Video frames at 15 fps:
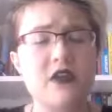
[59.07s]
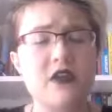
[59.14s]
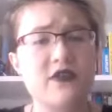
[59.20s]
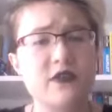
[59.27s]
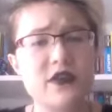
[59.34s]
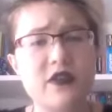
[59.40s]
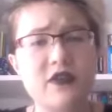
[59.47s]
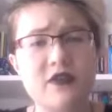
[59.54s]

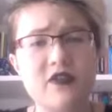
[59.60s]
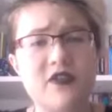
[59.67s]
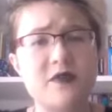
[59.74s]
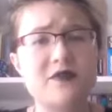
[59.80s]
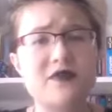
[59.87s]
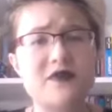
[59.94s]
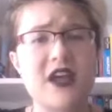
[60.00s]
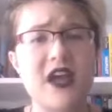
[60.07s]
so here are
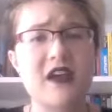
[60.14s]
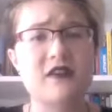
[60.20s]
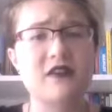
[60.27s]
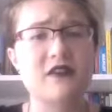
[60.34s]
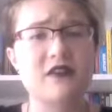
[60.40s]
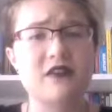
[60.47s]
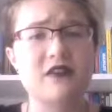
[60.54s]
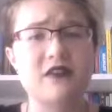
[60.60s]
some
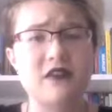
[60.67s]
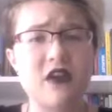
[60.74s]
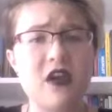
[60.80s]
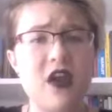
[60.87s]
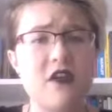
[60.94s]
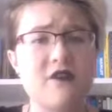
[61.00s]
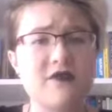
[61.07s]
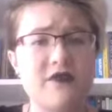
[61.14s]
texts
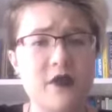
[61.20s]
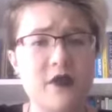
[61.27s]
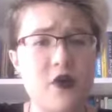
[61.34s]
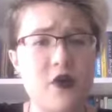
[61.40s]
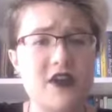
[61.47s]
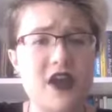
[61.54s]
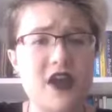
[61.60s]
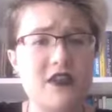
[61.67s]
from
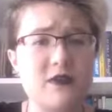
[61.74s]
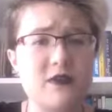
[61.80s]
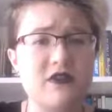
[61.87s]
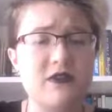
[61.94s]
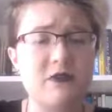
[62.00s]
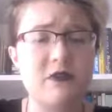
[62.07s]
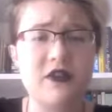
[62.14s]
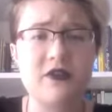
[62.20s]
when I used
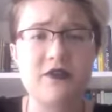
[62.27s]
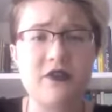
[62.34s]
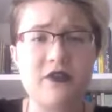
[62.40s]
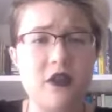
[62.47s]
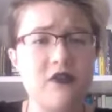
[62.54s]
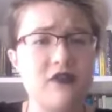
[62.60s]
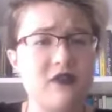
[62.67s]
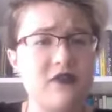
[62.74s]
to be a
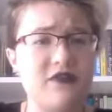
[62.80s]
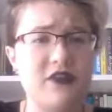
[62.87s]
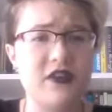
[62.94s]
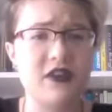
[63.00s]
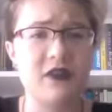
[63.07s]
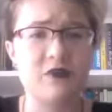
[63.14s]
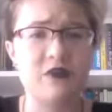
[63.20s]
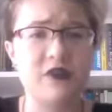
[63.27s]

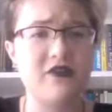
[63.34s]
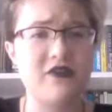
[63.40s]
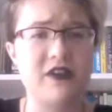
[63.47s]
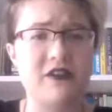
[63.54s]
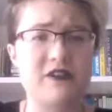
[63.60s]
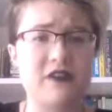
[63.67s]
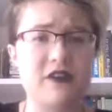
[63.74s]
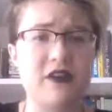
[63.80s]
philosophy
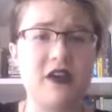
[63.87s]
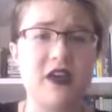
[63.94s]
professor."